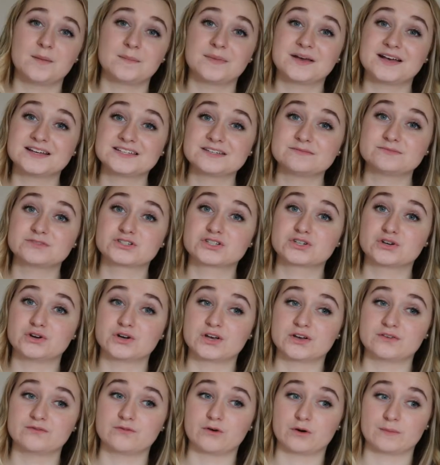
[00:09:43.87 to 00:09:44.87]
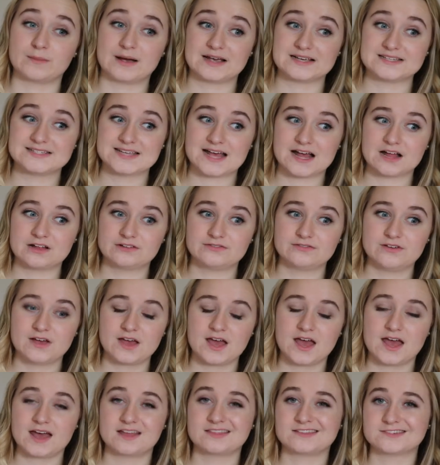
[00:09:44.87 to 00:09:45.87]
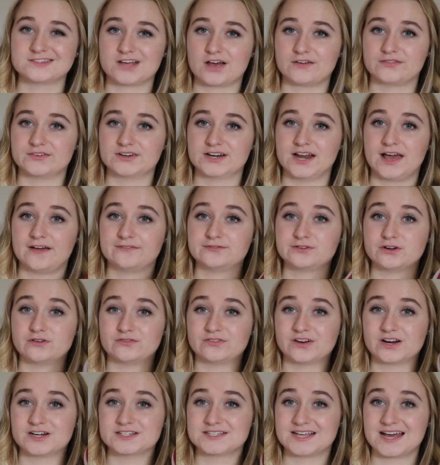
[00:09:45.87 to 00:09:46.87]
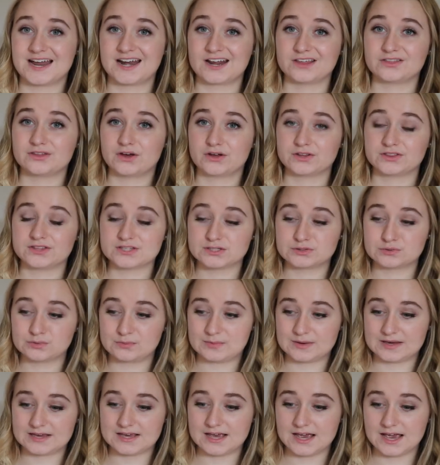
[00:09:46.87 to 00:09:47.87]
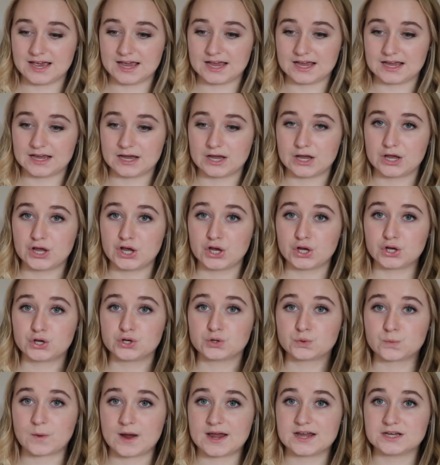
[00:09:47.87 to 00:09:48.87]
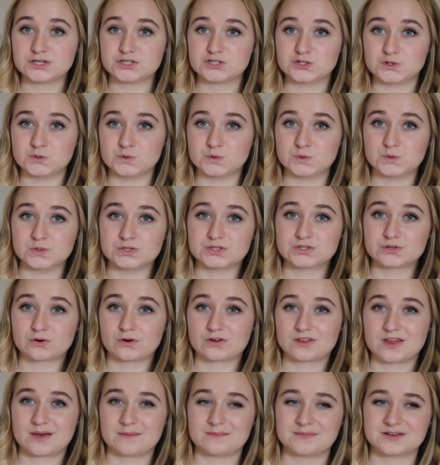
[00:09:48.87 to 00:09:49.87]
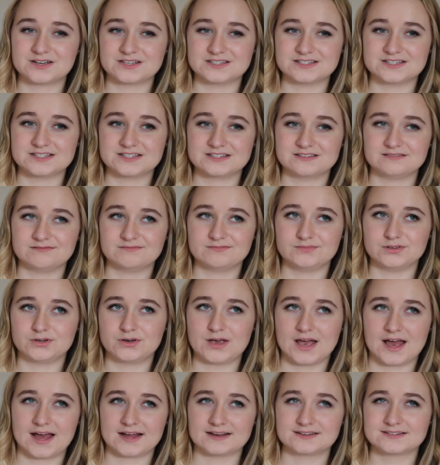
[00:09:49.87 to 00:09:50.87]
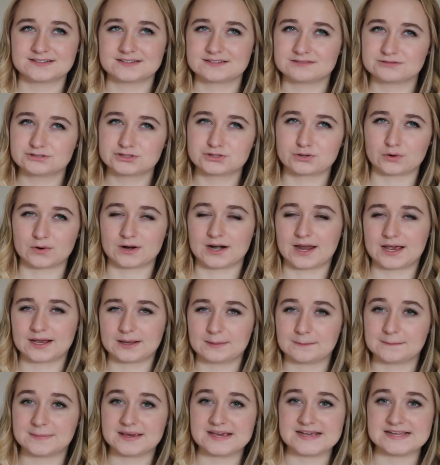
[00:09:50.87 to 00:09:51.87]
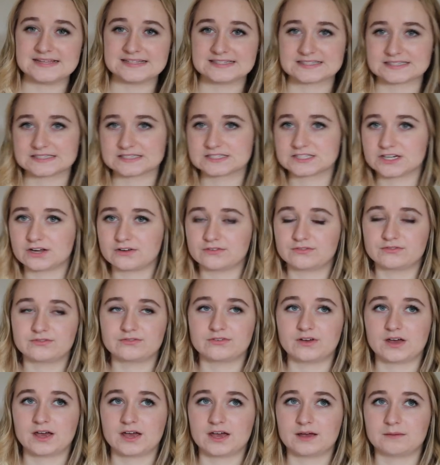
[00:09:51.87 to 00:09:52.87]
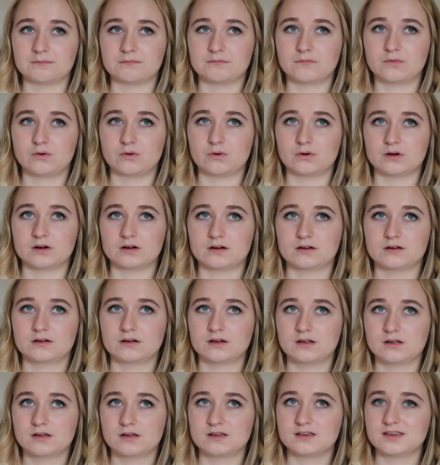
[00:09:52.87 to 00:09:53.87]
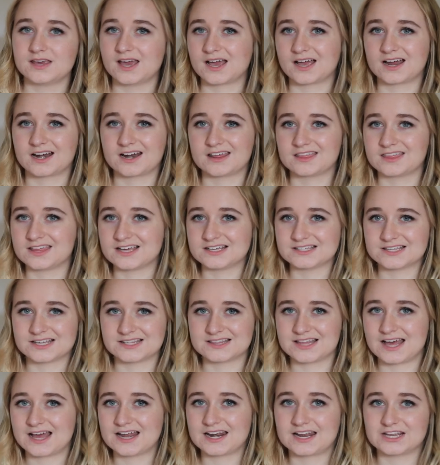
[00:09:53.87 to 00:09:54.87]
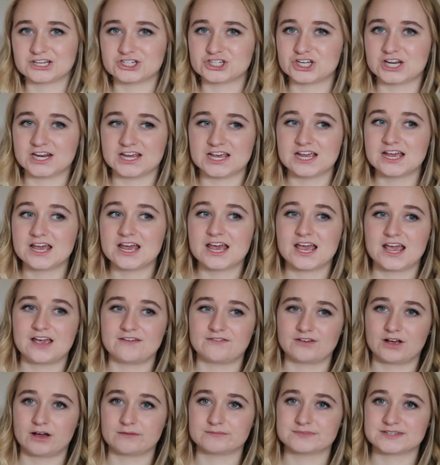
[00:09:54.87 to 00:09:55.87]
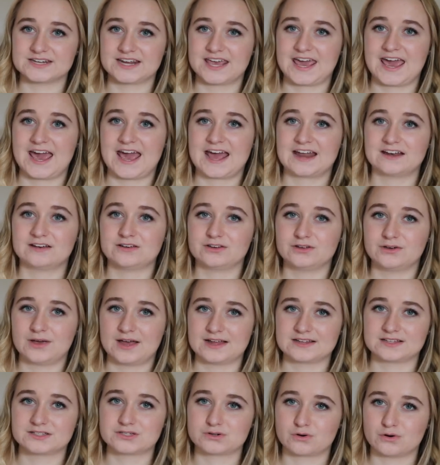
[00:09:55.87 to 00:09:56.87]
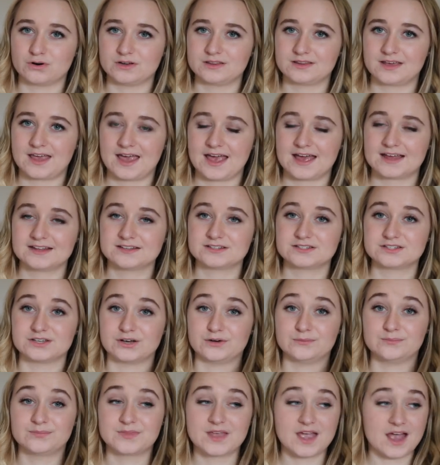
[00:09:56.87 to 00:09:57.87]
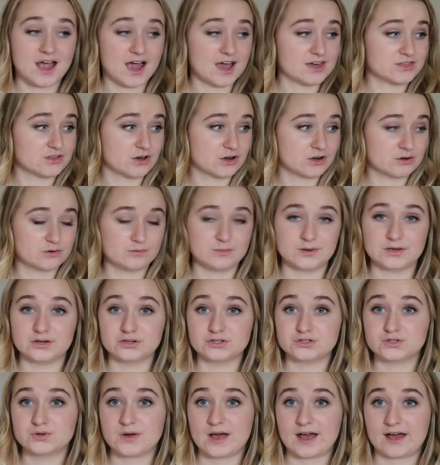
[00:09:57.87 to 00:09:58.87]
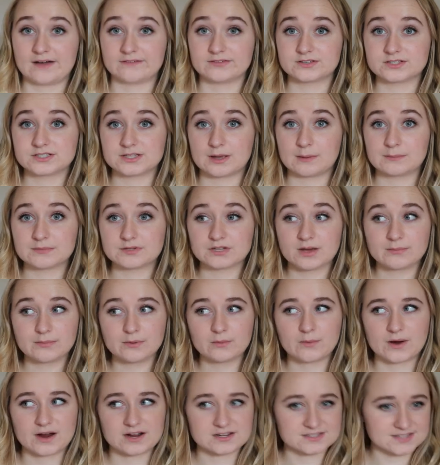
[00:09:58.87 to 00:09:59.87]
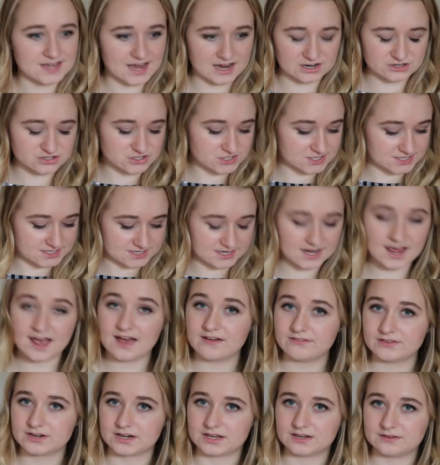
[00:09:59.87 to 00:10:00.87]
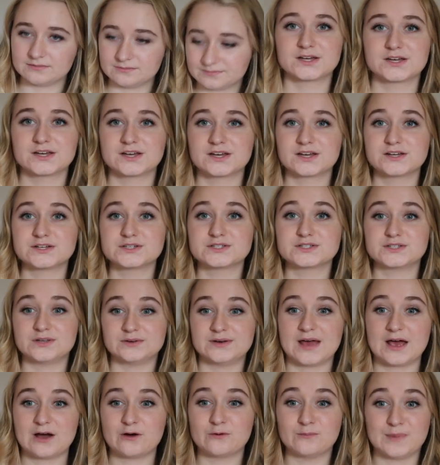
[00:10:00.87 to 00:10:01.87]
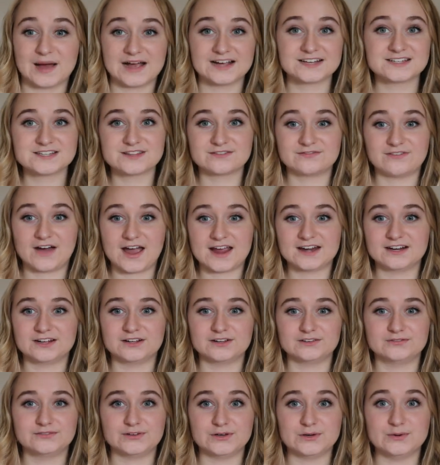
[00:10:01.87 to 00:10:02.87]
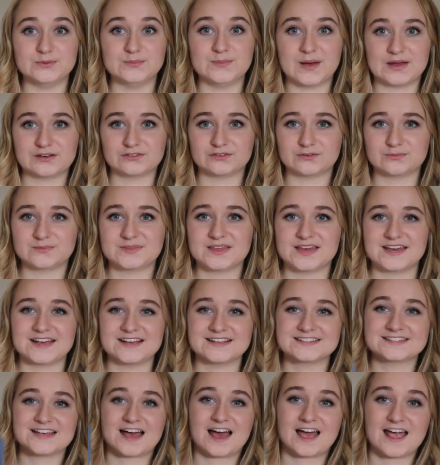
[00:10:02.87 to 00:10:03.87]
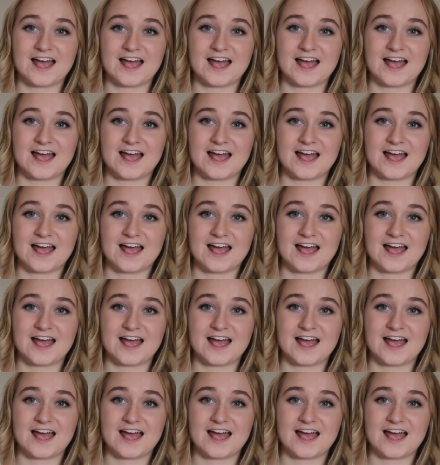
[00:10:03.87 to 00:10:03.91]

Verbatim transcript: Because I'm just cooking for myself, there's often leftovers and I thought this would be a good way to store them because you can't store like beans and stuff um, or yeah, kind of things like that, like chili. If it comes in a can, you can't store it in the can. So I thought it would be good to have some Tupperware because I actually didn't have any. So now back to the final few bedroom things.